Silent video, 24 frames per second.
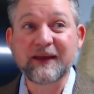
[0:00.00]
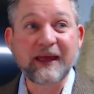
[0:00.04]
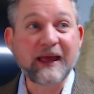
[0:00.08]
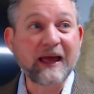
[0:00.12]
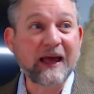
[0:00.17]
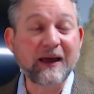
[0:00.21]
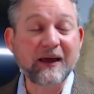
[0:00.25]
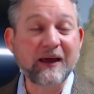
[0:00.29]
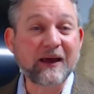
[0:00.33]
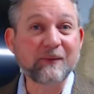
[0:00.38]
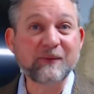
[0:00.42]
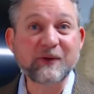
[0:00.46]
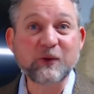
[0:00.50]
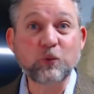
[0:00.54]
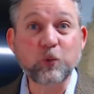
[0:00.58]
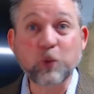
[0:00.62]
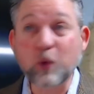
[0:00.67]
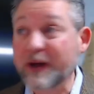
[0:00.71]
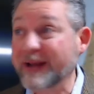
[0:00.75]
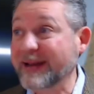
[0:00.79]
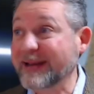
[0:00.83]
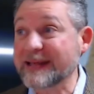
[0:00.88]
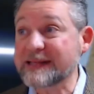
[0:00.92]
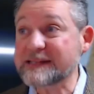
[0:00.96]
I, I mean,
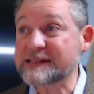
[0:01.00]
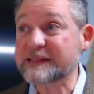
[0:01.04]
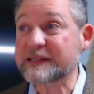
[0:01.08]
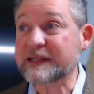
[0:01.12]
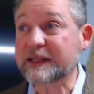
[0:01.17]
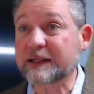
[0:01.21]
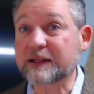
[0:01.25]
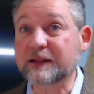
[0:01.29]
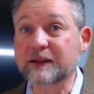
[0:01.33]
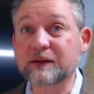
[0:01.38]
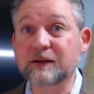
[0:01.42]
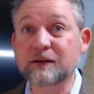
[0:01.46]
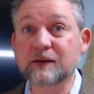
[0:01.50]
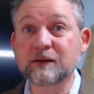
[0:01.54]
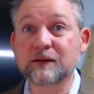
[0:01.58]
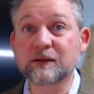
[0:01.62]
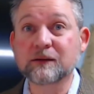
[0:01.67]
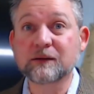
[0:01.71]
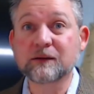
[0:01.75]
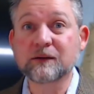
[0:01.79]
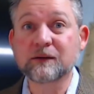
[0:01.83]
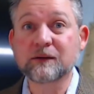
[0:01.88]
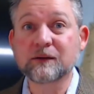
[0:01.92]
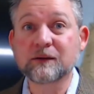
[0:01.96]
what is it?
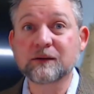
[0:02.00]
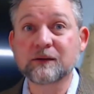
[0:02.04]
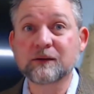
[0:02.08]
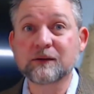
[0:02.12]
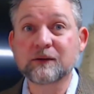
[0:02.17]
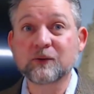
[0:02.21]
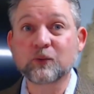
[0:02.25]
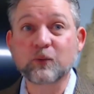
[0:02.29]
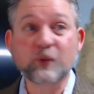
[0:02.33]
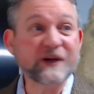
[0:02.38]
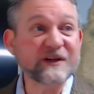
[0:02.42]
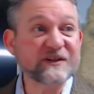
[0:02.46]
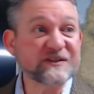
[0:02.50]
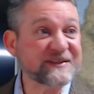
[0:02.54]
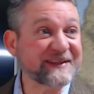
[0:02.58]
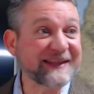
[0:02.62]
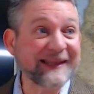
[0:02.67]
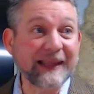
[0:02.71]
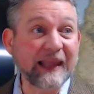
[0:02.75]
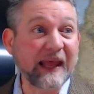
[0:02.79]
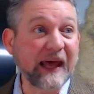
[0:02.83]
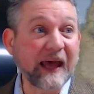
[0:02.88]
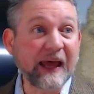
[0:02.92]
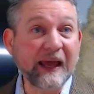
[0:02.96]
Where's
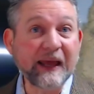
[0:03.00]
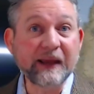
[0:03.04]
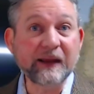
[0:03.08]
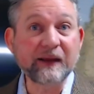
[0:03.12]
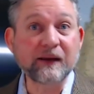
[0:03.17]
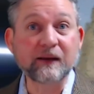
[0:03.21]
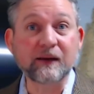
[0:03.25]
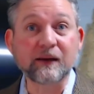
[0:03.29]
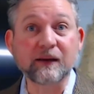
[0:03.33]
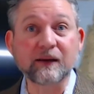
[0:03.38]
the line?